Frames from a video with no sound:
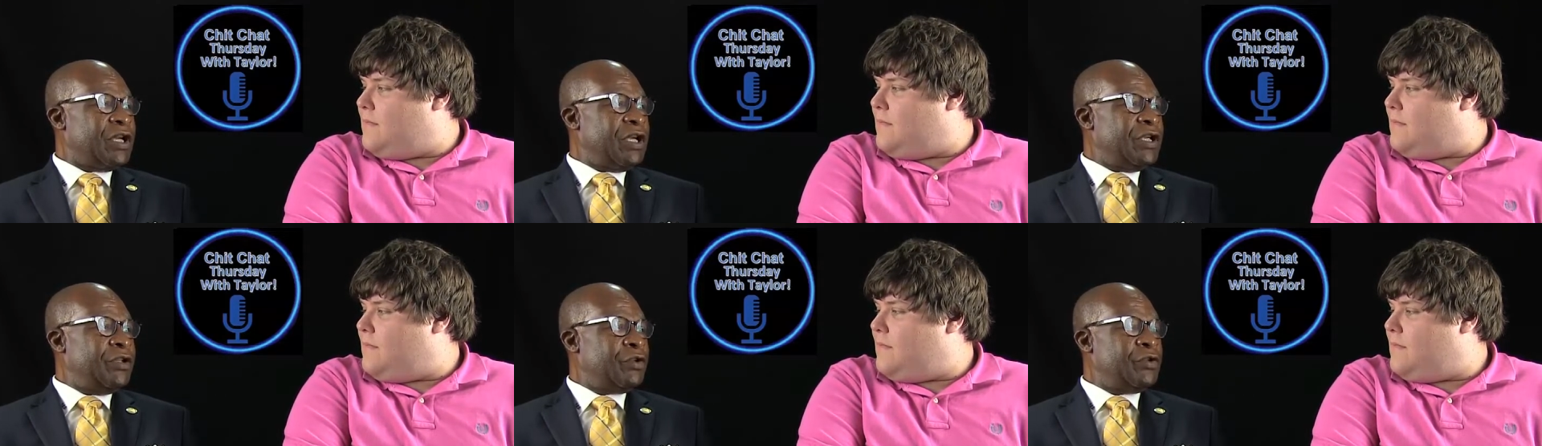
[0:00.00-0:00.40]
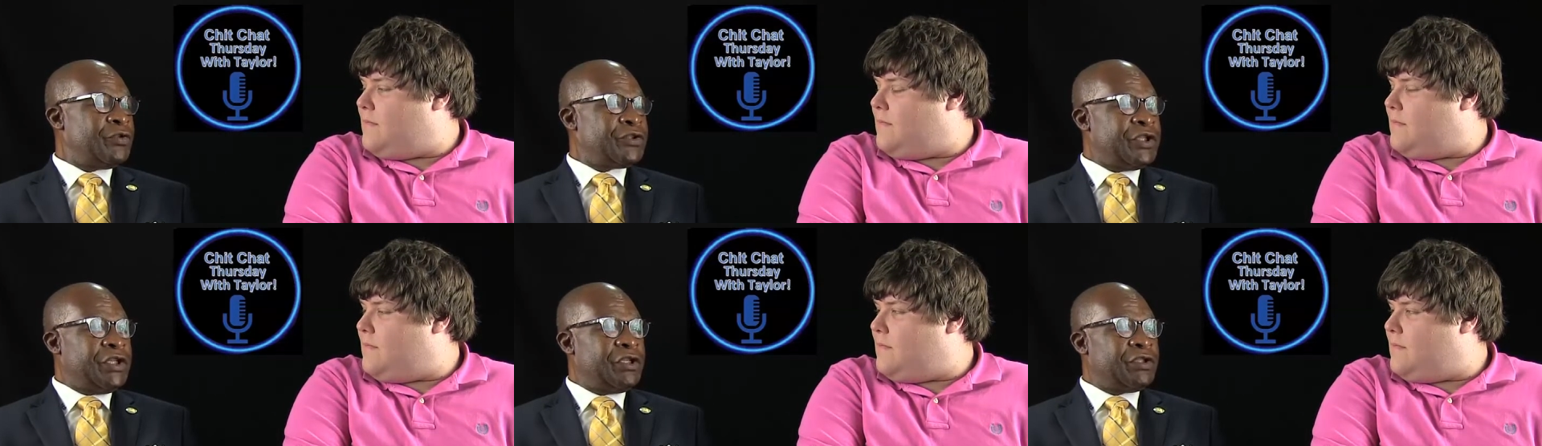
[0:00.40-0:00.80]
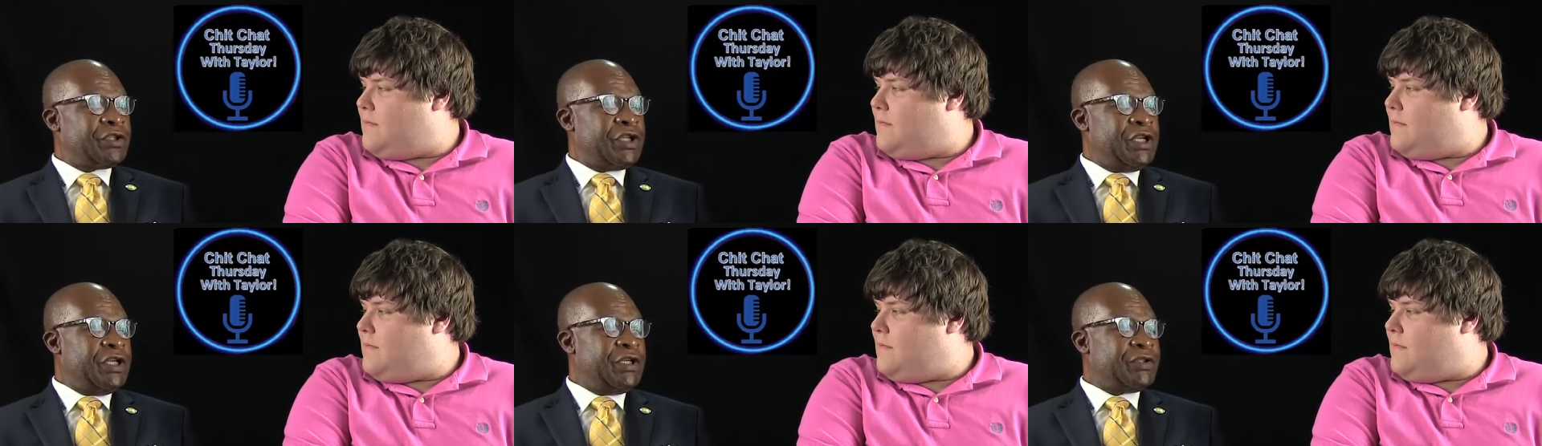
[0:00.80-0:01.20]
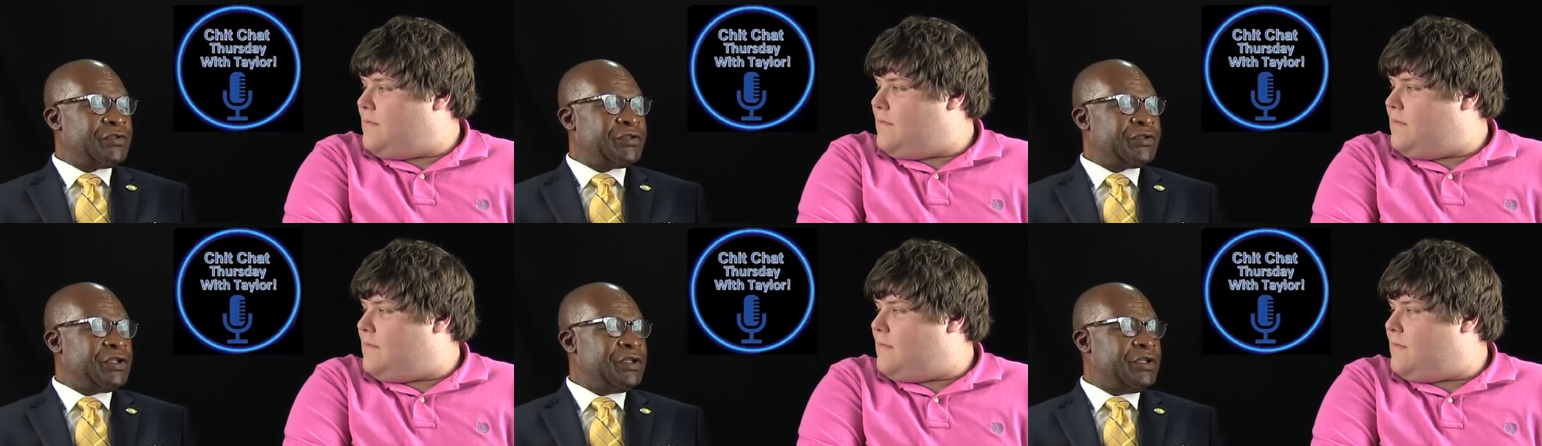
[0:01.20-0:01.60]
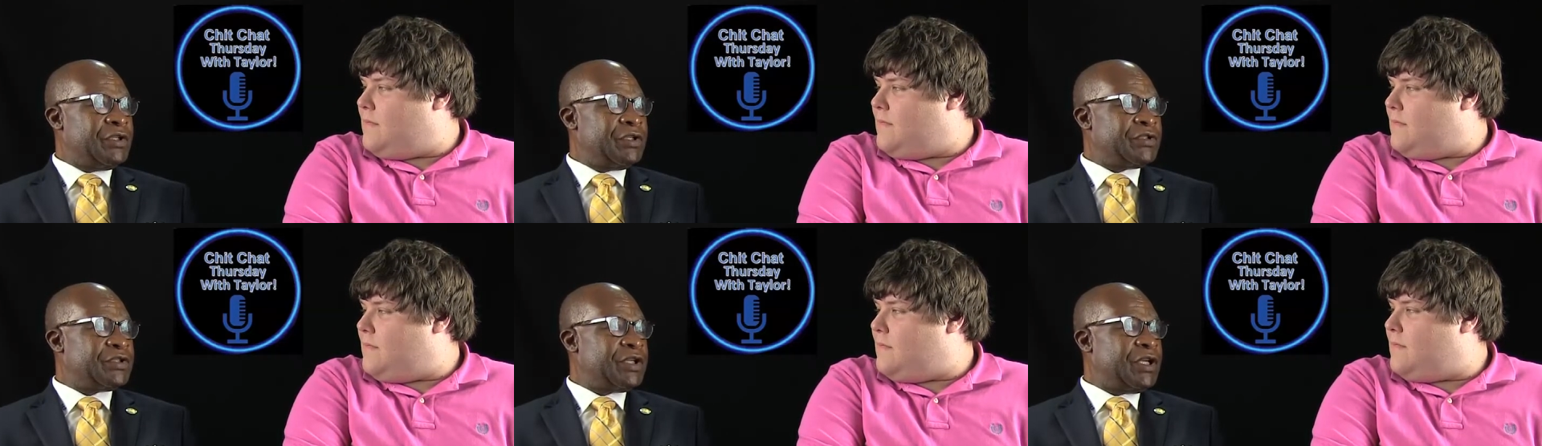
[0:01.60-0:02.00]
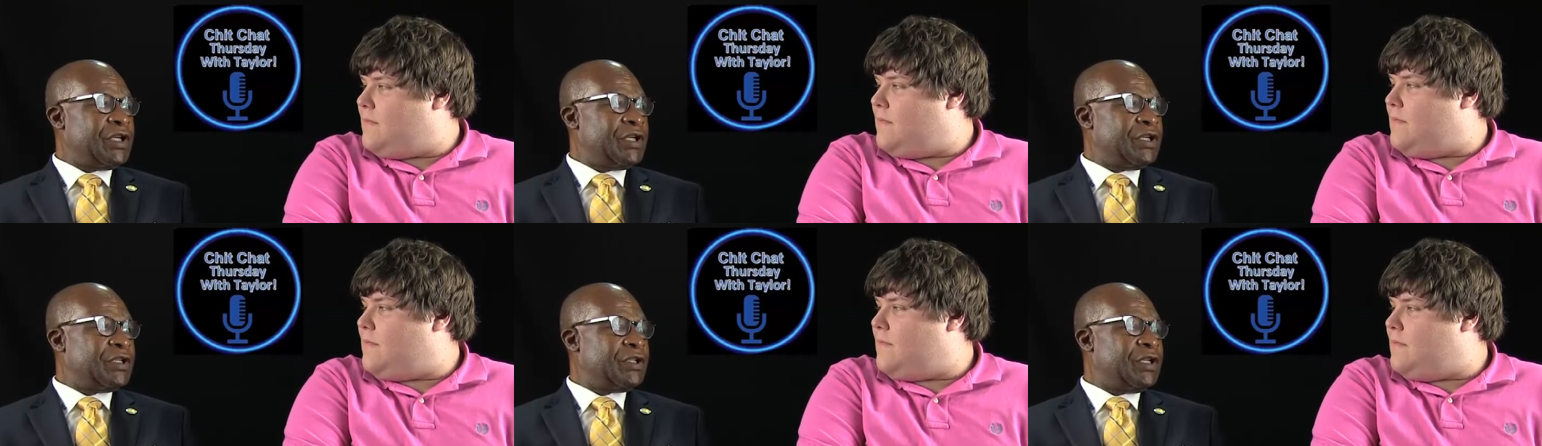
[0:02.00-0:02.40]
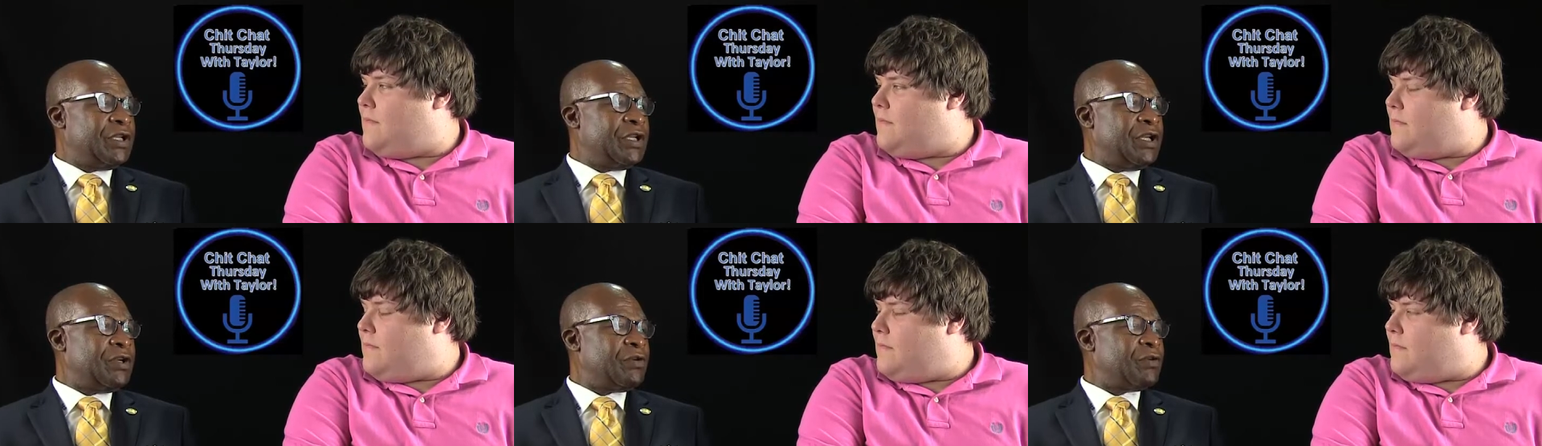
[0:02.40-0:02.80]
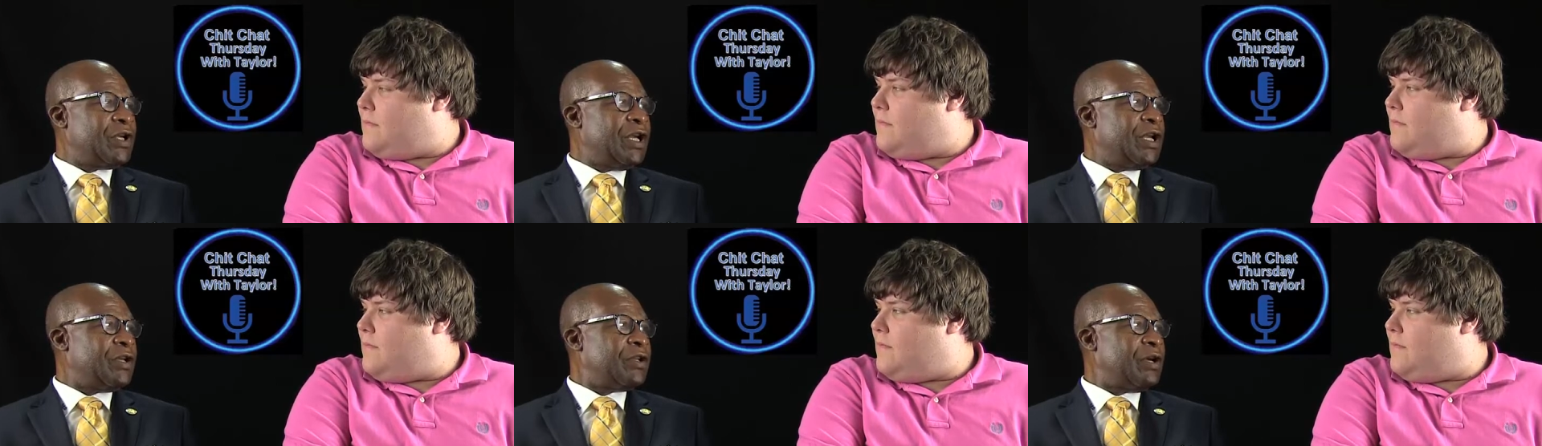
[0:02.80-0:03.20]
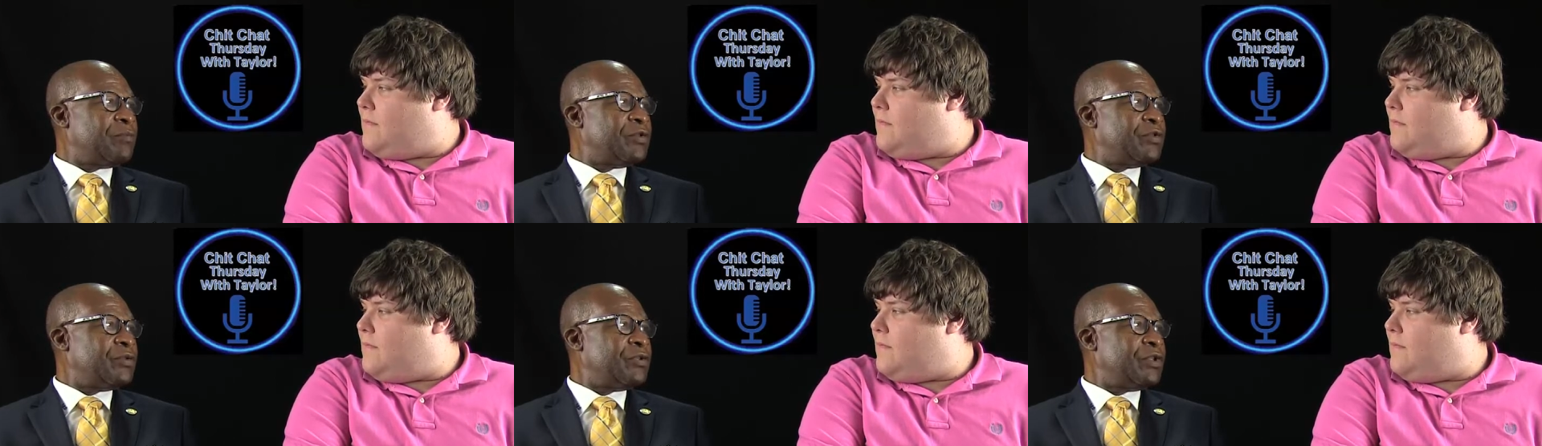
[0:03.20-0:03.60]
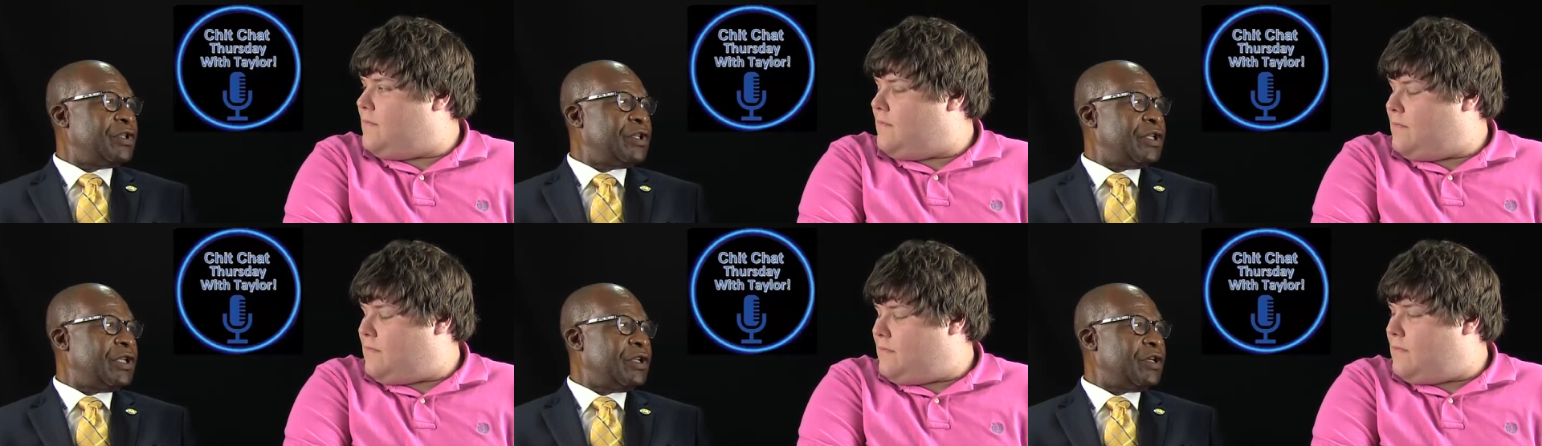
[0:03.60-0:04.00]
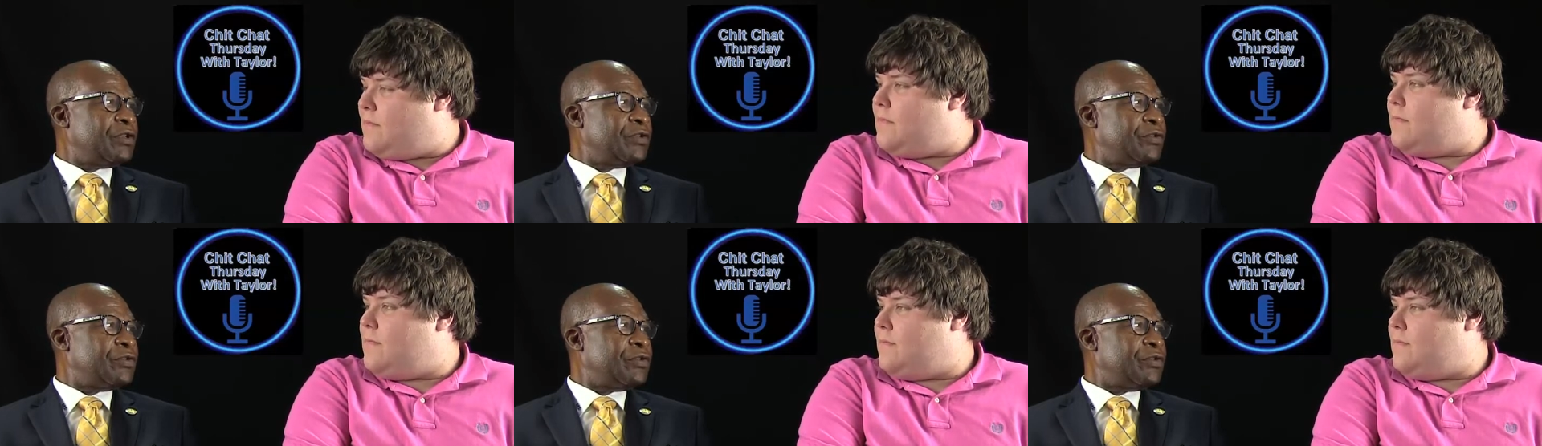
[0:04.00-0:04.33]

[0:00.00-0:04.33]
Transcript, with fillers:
Speaker 1: You know, you see little kids sitting in the stand and they don't have the opportunity that others do.